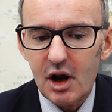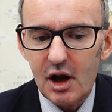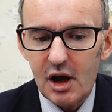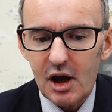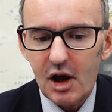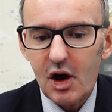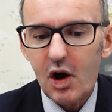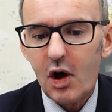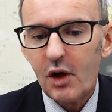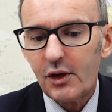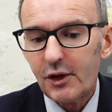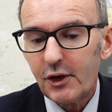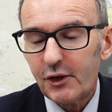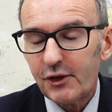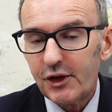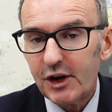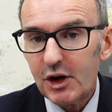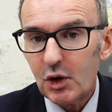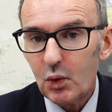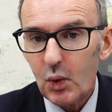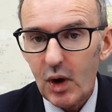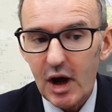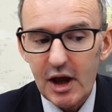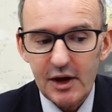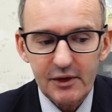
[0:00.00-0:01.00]
on the fee
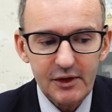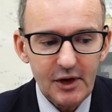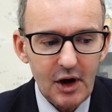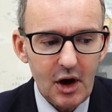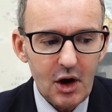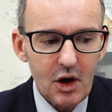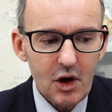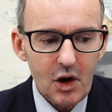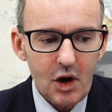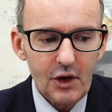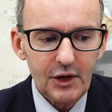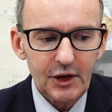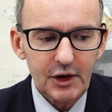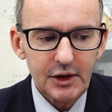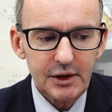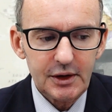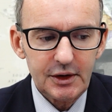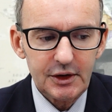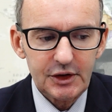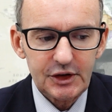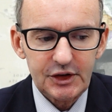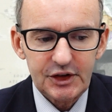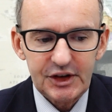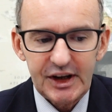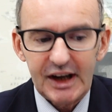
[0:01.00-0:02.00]
waiver on the
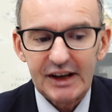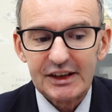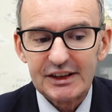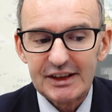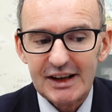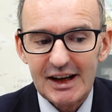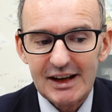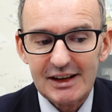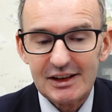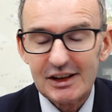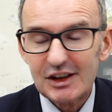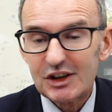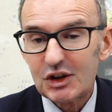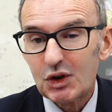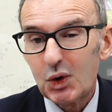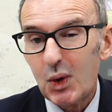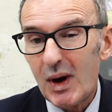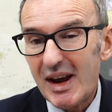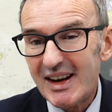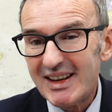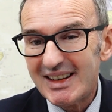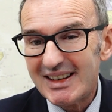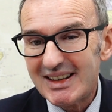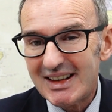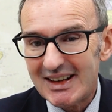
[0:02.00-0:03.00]
Saturday the
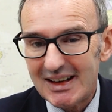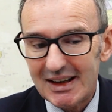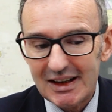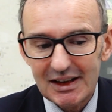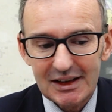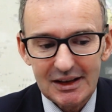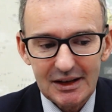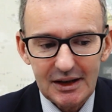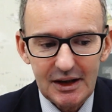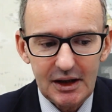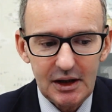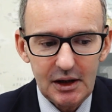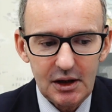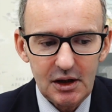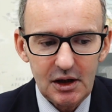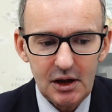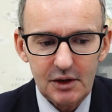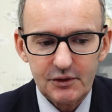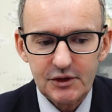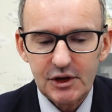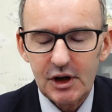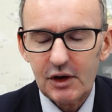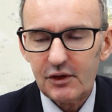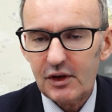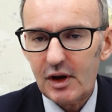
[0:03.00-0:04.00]
20th
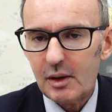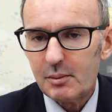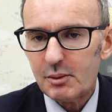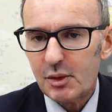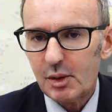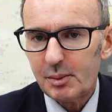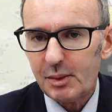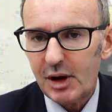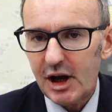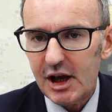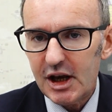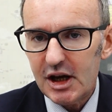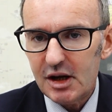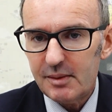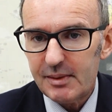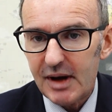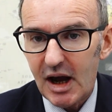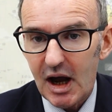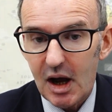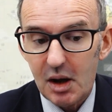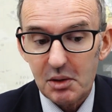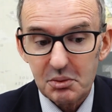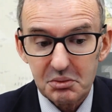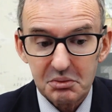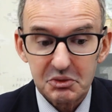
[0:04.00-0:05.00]
of November by
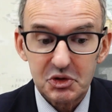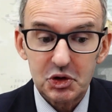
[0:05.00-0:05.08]
email.